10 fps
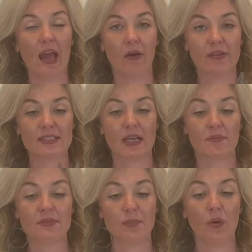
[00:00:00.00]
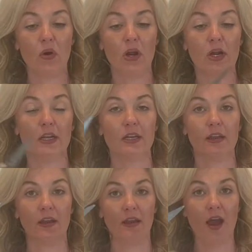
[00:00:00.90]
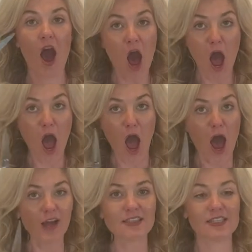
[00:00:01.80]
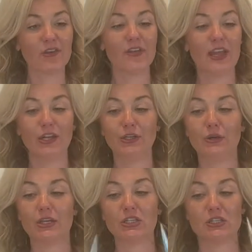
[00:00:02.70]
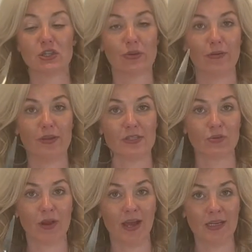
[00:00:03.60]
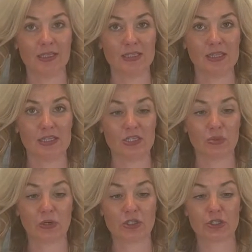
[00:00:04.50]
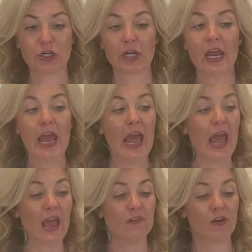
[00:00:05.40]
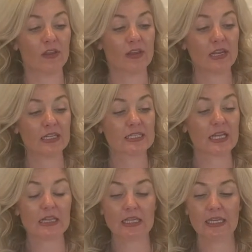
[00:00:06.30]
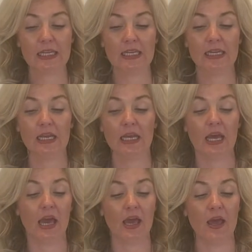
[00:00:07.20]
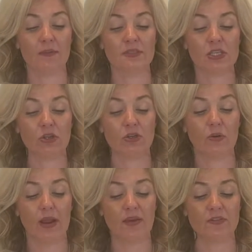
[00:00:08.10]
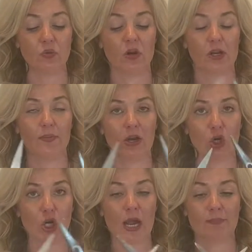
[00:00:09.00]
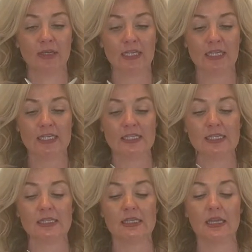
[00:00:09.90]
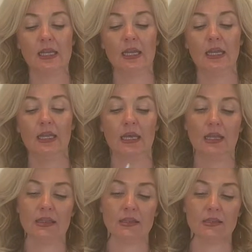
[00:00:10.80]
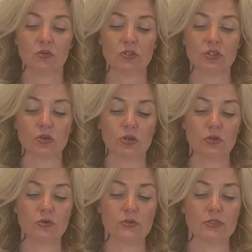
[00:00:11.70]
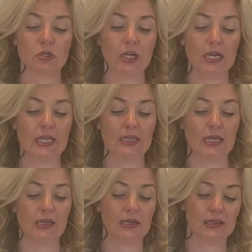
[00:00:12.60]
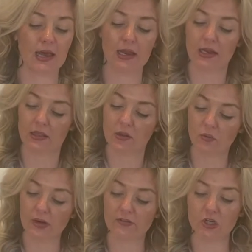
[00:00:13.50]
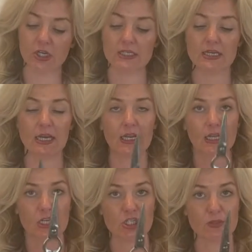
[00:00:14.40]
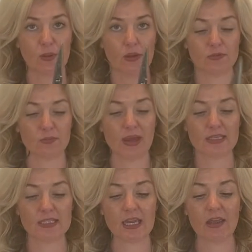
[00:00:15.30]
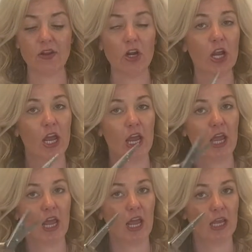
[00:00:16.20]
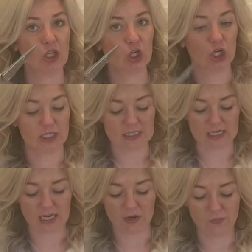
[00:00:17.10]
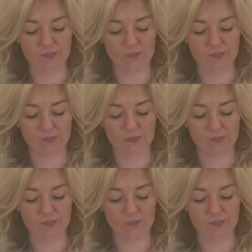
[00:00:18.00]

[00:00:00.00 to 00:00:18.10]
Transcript: how this comes apart. So then you can just throw this right into the dishwasher. Everything gets clean, so you don't have to worry about griminess in the little screws or anything like that. And then whenever you get done, it just pops back together and you're good to go.